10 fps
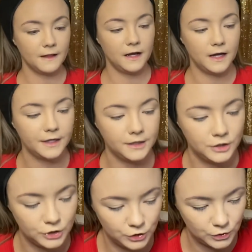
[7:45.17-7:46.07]

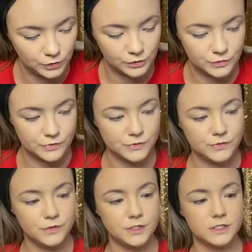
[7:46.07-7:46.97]

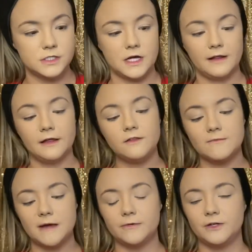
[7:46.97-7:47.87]
I like the
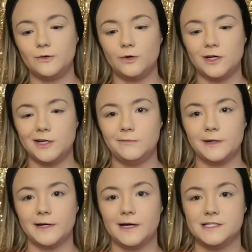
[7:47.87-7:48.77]
Maybelline one,
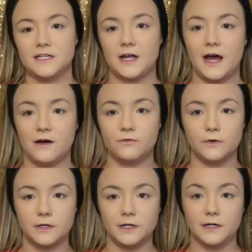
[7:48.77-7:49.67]
but I didn't have
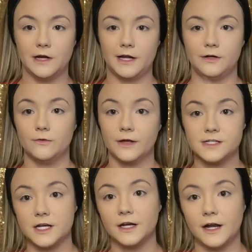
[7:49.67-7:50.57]
one, and I didn't
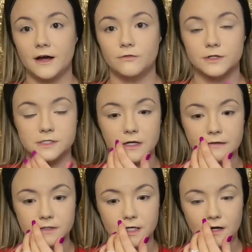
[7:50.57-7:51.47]
realize I didn't have one until
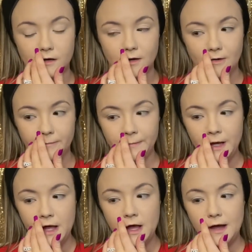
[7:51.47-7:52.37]
after I got home.
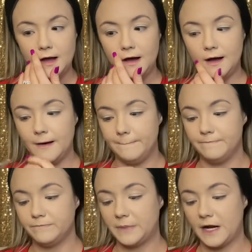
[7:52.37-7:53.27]

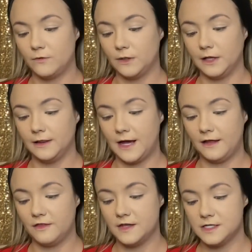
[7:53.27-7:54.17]
But I really
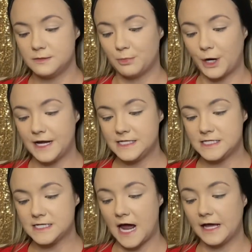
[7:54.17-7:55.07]
like this Bryce
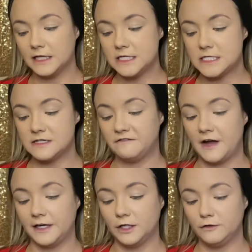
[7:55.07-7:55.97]
Stylist
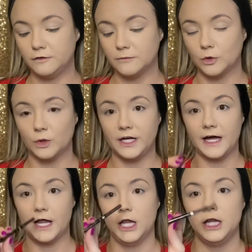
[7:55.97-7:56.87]
Definer from
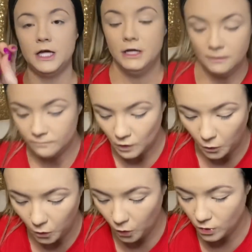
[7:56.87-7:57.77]
L'Oreal.
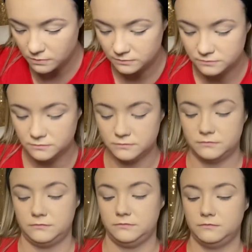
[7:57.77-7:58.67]
Ooh.
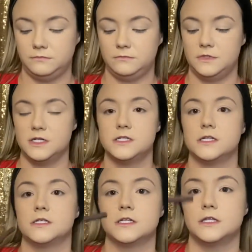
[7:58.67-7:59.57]
This
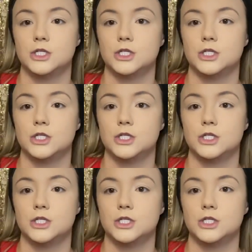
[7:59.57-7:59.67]
is in the